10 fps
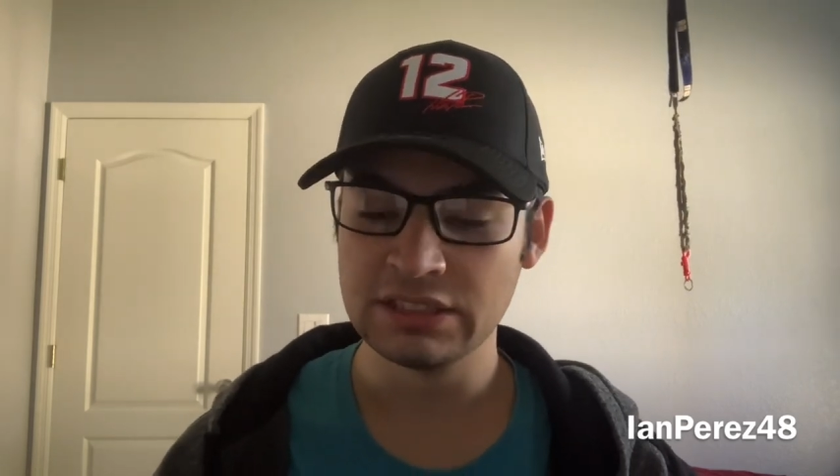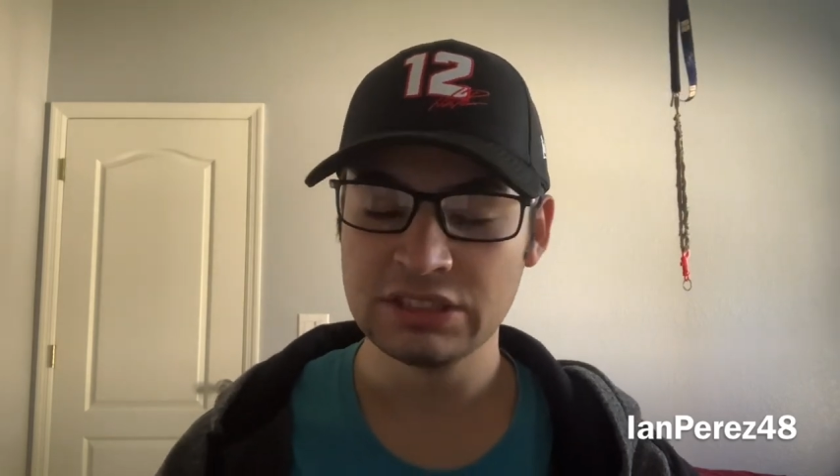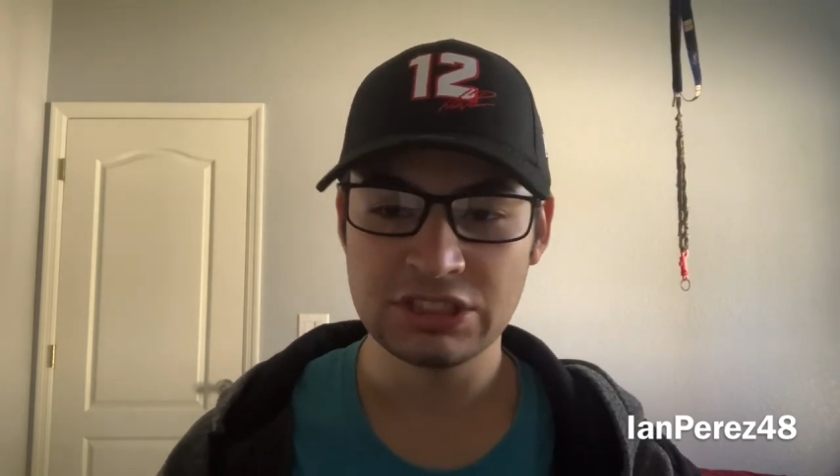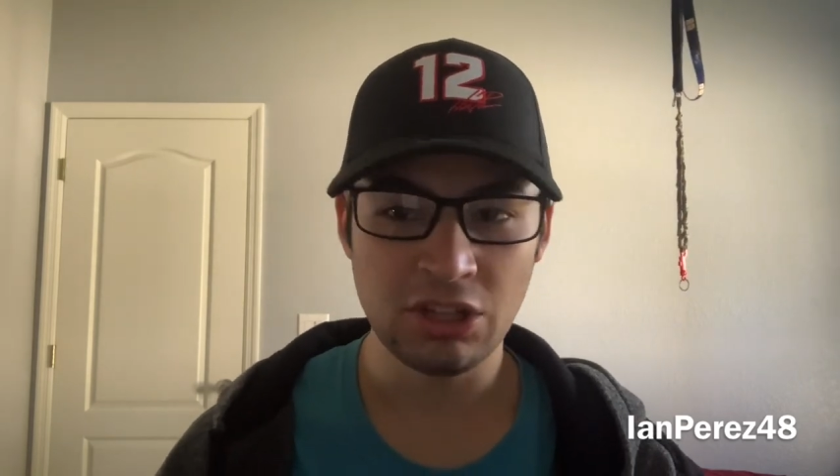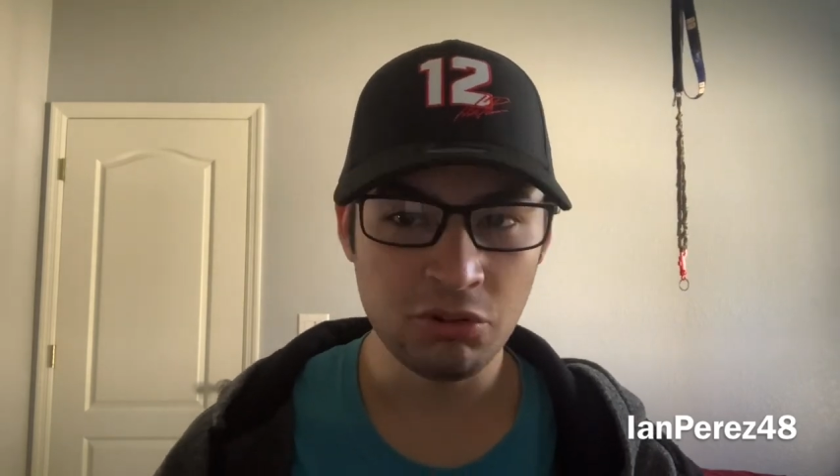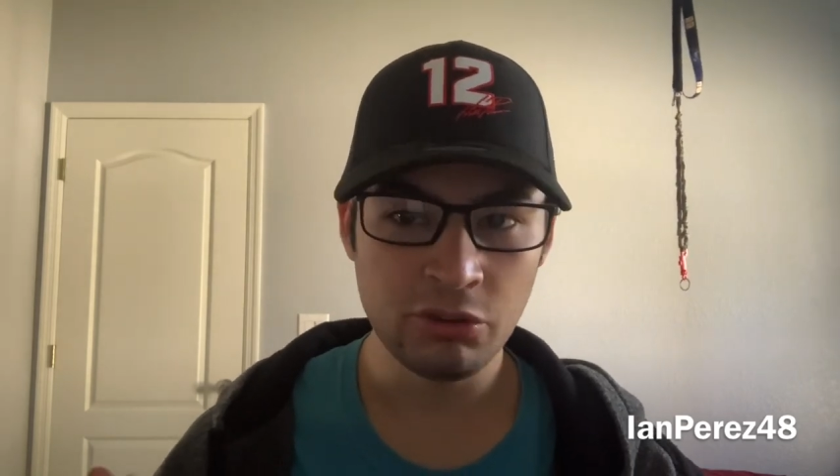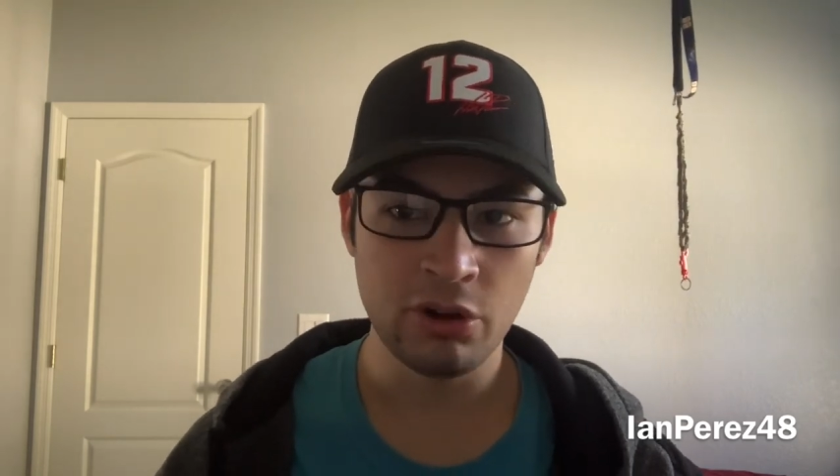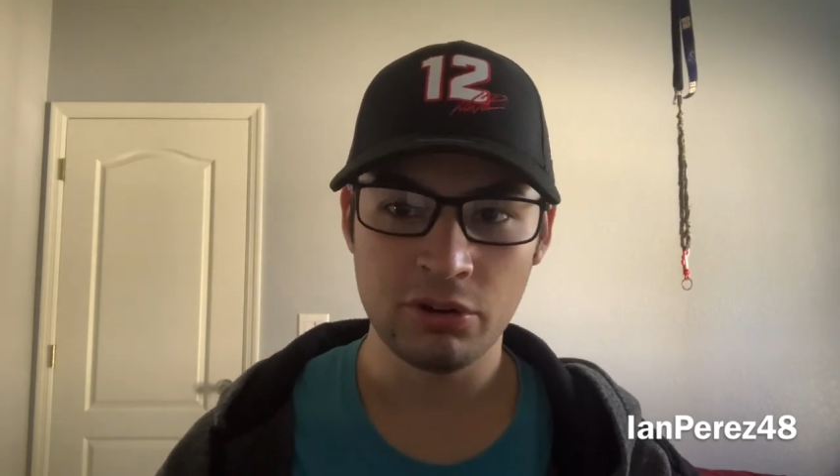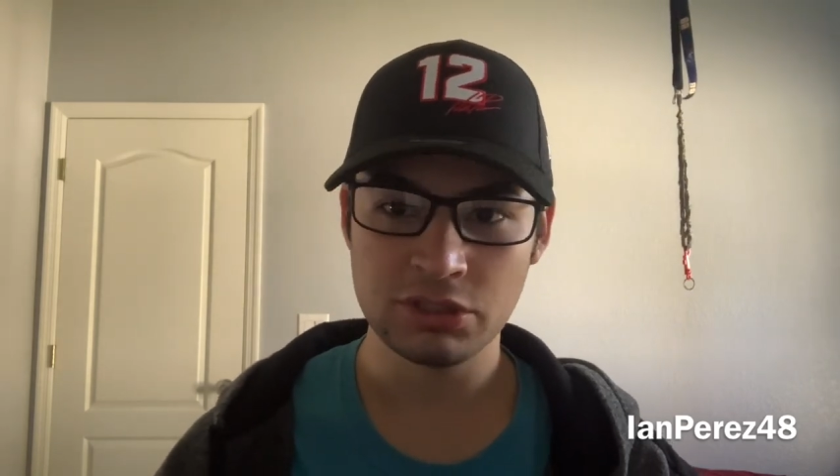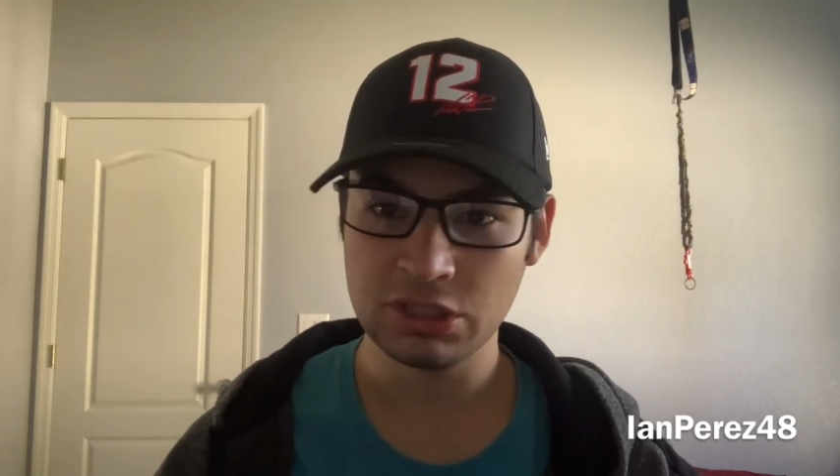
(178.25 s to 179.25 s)

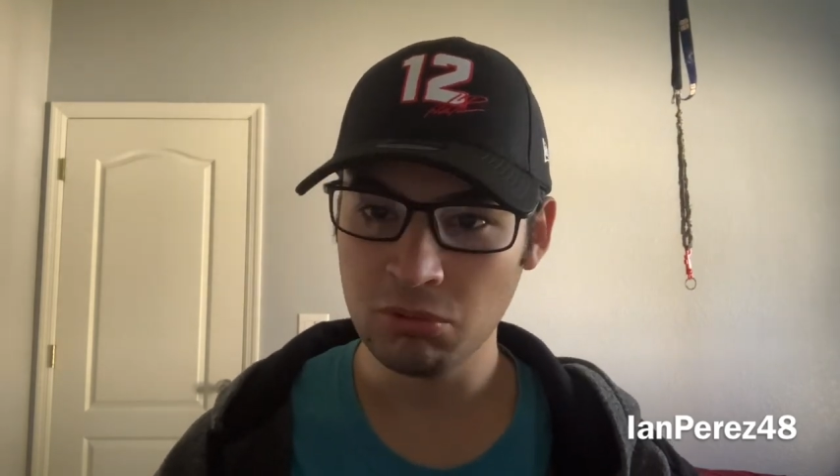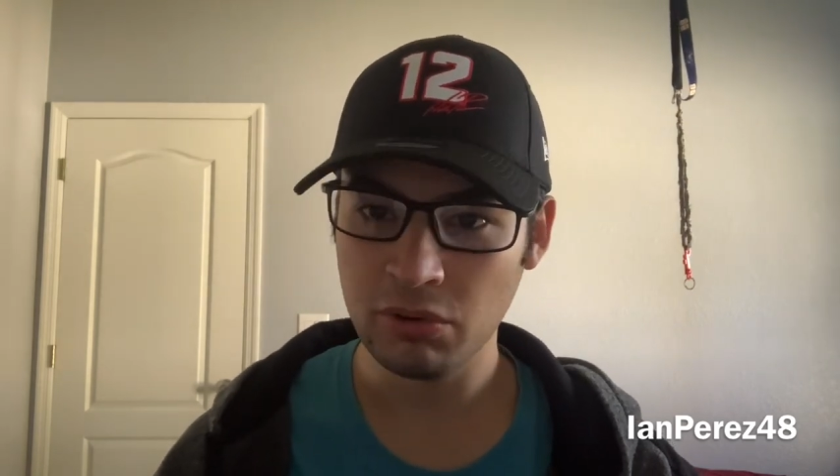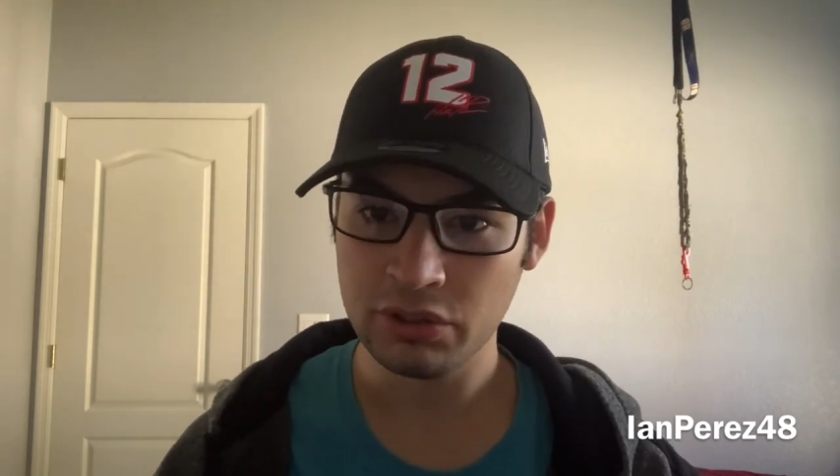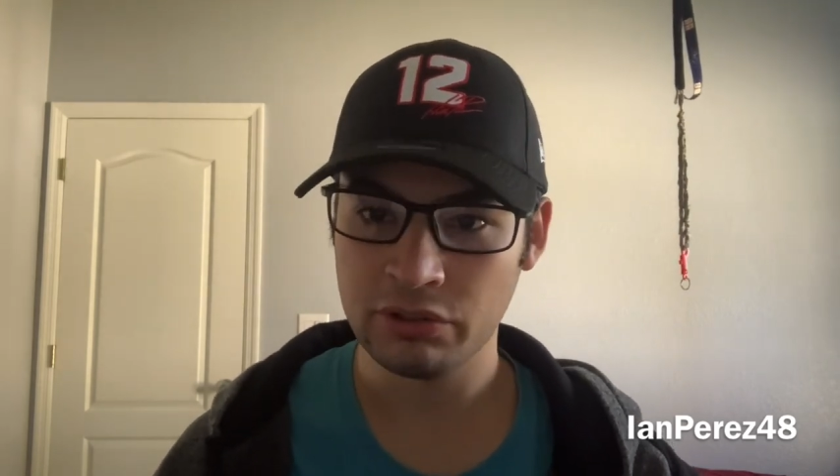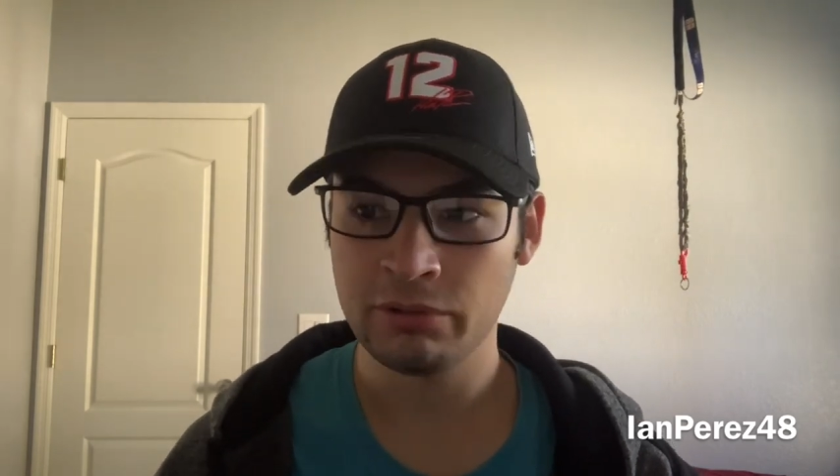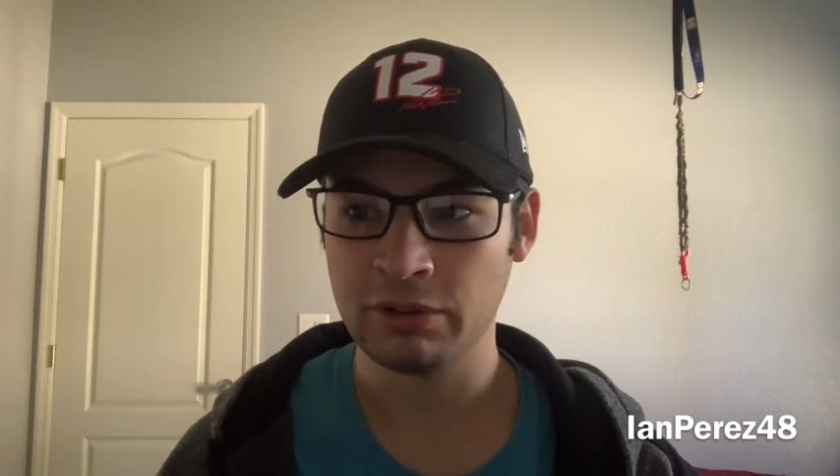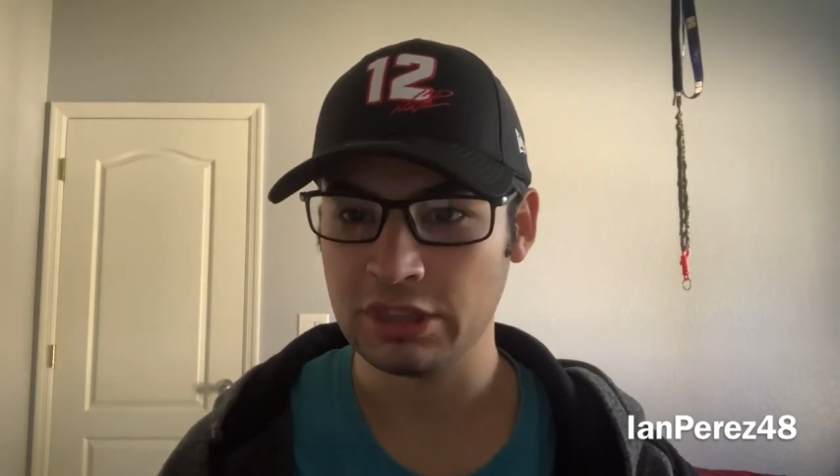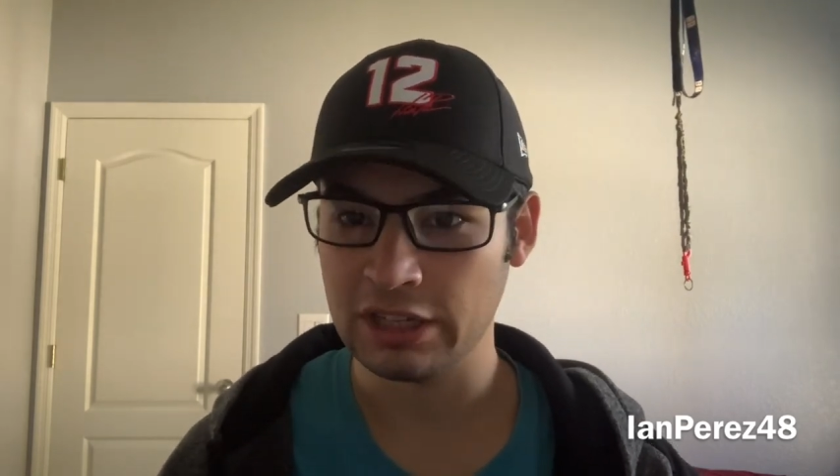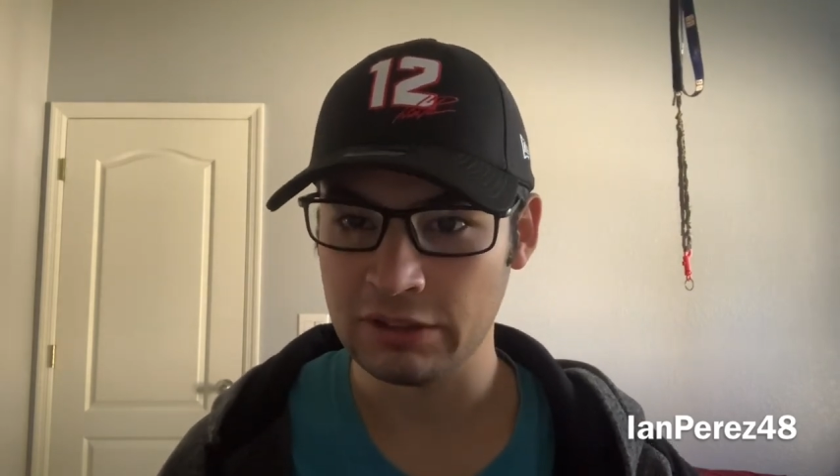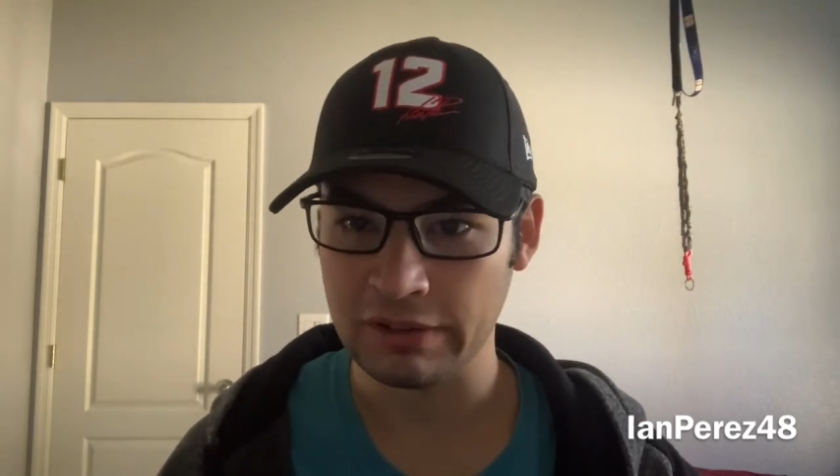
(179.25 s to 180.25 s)
Still, still wondering what
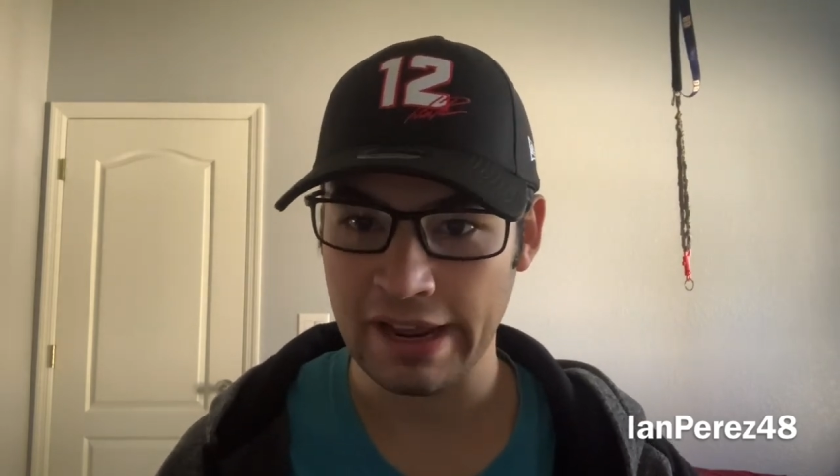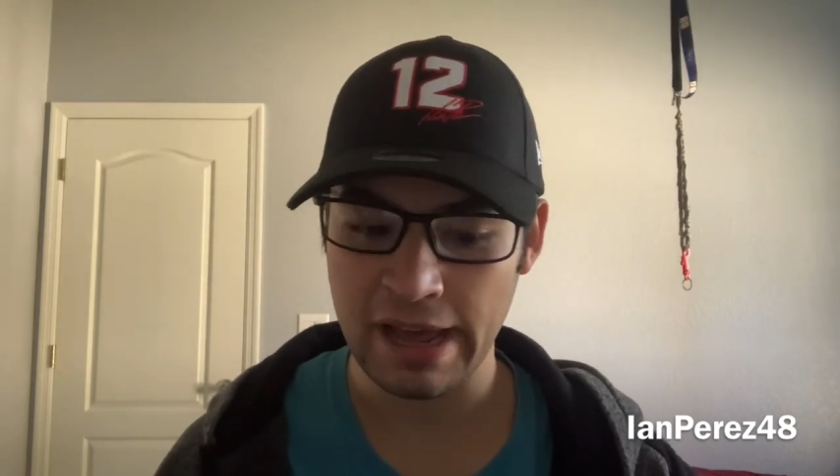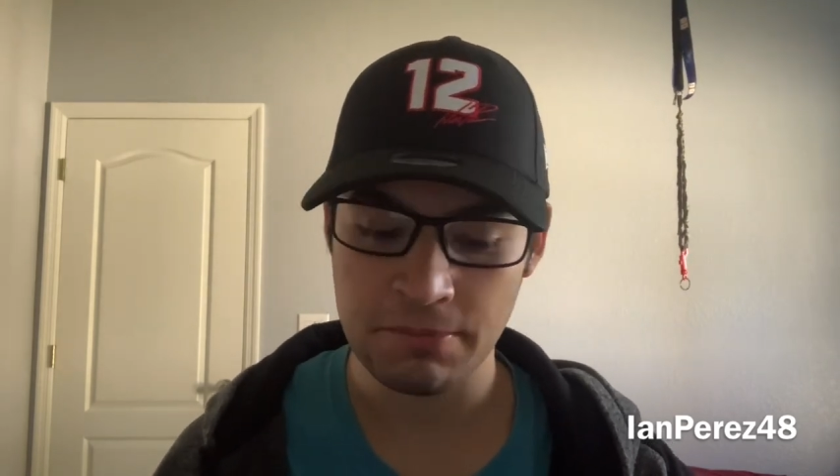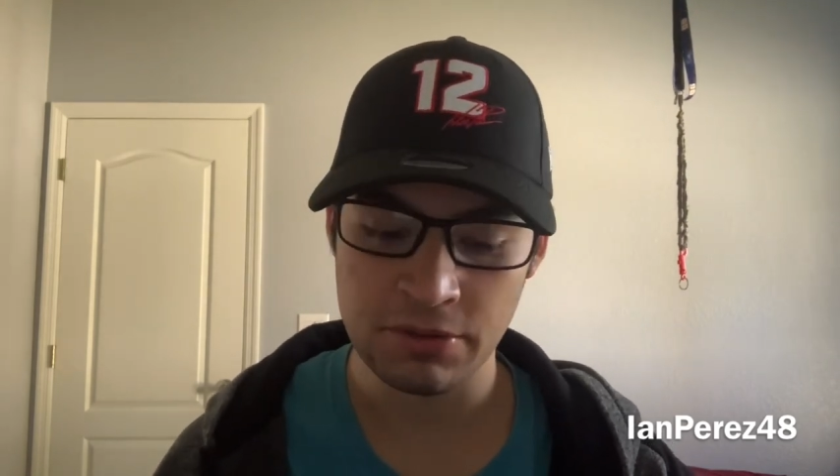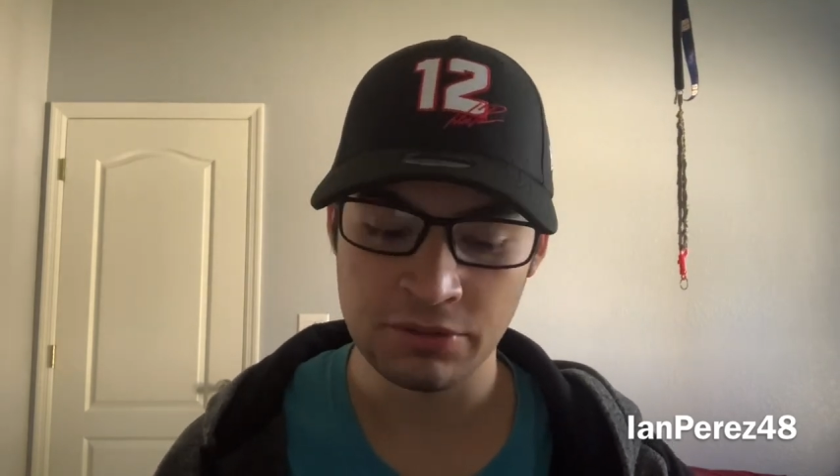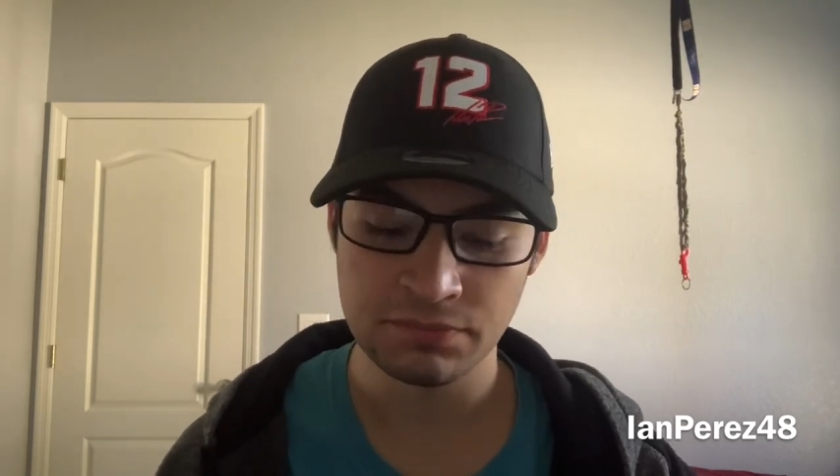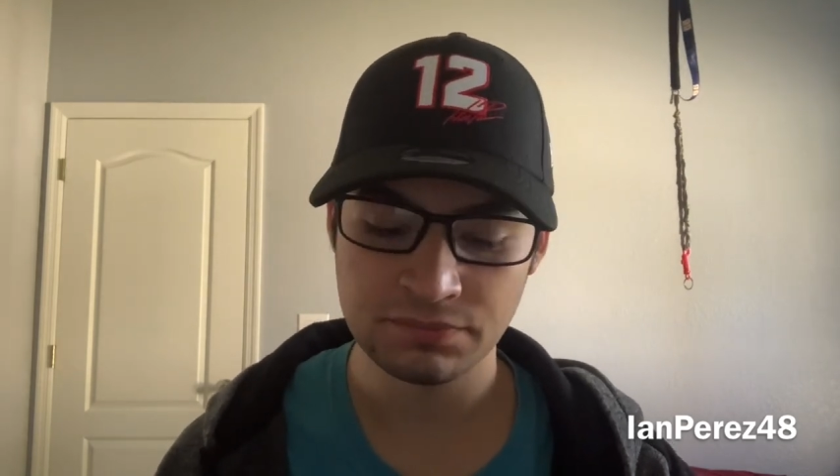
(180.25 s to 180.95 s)
the hell happened.